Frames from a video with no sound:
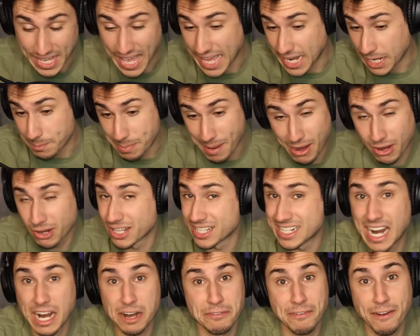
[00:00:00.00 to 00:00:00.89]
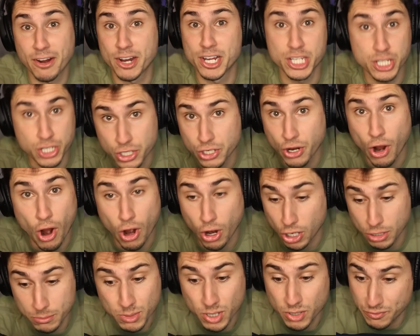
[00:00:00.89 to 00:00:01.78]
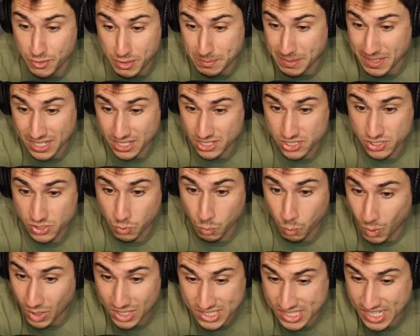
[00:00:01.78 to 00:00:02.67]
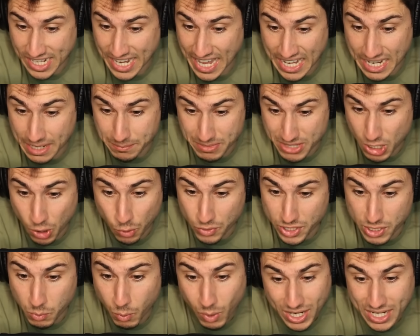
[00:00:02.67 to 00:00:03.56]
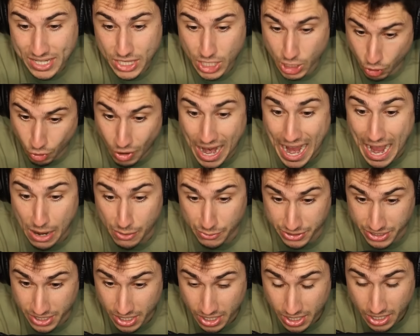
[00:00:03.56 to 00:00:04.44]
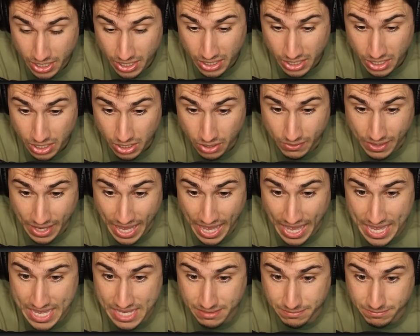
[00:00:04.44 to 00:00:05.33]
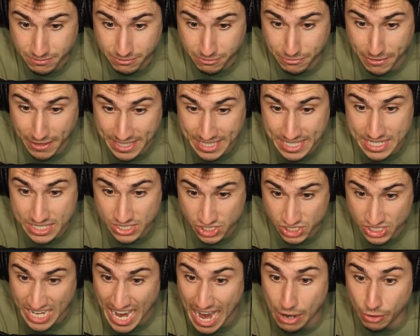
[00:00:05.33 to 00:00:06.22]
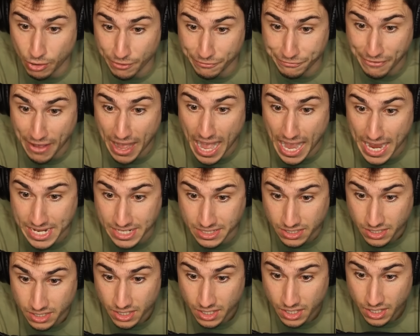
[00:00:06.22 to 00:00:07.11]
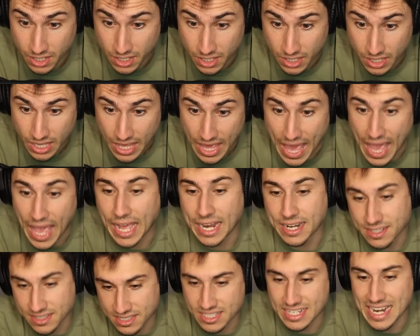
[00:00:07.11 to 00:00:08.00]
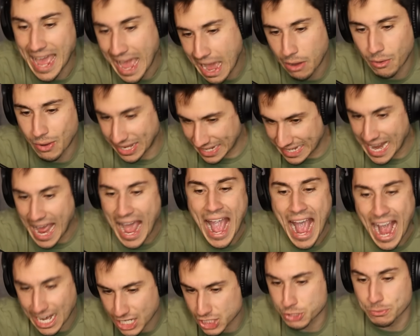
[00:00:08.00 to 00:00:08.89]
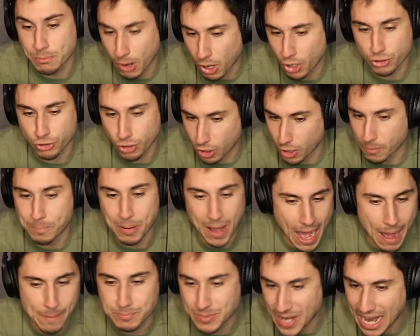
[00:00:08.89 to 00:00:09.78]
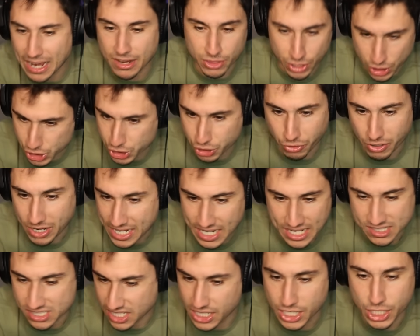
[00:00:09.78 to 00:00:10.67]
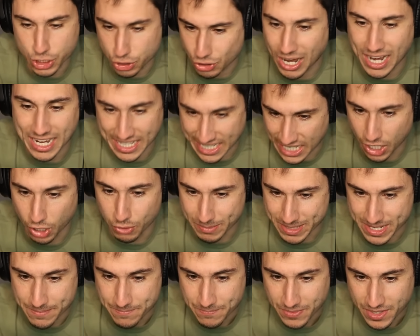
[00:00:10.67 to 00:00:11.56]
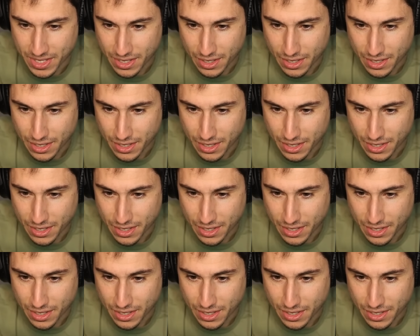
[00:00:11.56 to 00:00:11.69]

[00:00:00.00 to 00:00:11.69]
Again, apparently not a very good horror movie because, once again, I'm the only one in the crowd. Okay, Vicky is terrified, and now an axe murderer popped out of the screen is going to try to kill me.